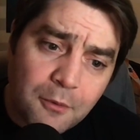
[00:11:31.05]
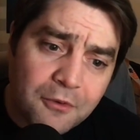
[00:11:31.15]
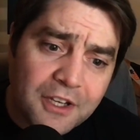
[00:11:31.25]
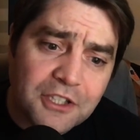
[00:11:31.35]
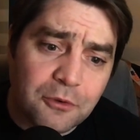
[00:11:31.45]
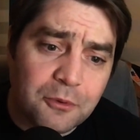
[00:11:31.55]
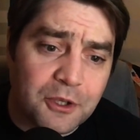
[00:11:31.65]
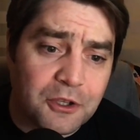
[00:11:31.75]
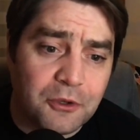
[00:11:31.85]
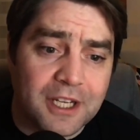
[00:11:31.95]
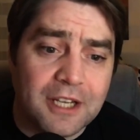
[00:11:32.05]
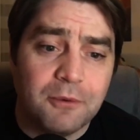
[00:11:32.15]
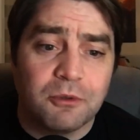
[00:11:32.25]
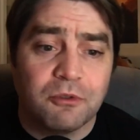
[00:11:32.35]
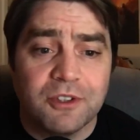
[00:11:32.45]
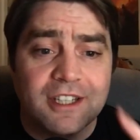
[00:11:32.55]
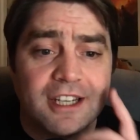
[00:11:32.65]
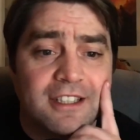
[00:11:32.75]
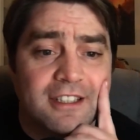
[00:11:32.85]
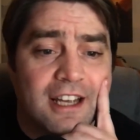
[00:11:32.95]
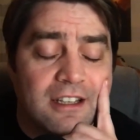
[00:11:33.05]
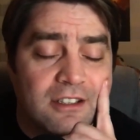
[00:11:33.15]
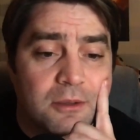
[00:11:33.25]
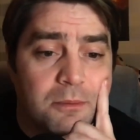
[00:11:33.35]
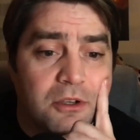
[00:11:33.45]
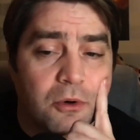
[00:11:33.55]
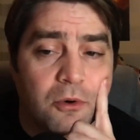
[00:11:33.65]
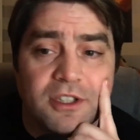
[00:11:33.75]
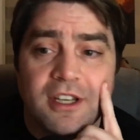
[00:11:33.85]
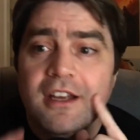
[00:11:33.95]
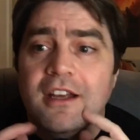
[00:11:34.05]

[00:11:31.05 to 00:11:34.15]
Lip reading: I finished off with a Q&A, which was really nice, actually, because